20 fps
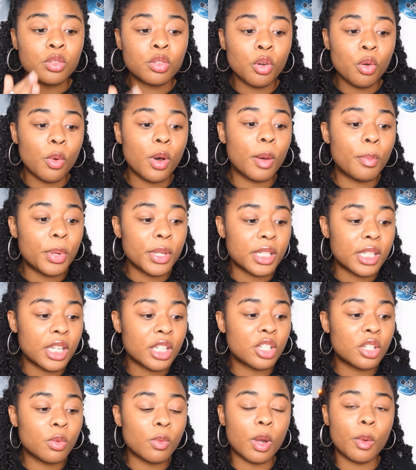to a
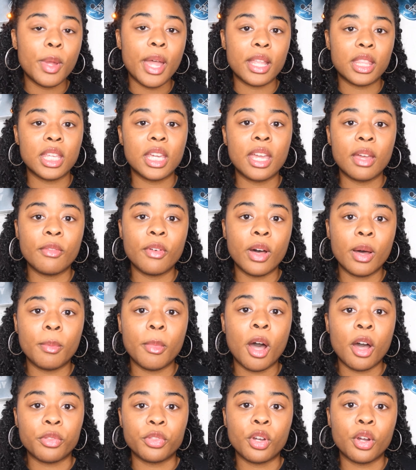position where we have to give
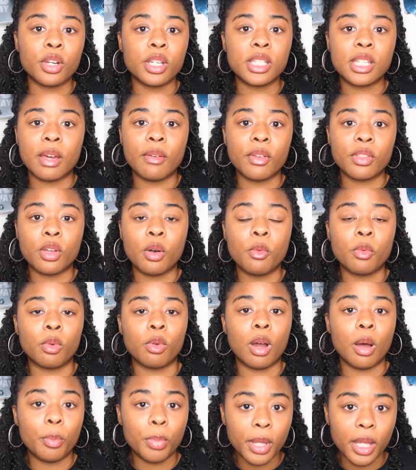up our 37th
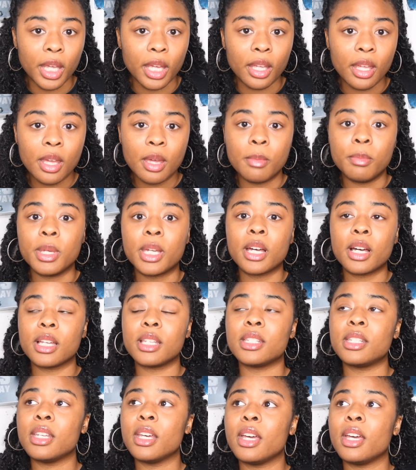overall pick
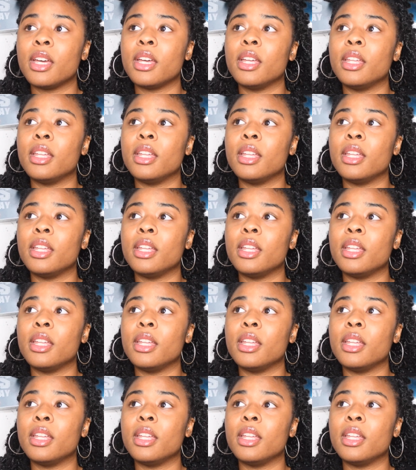because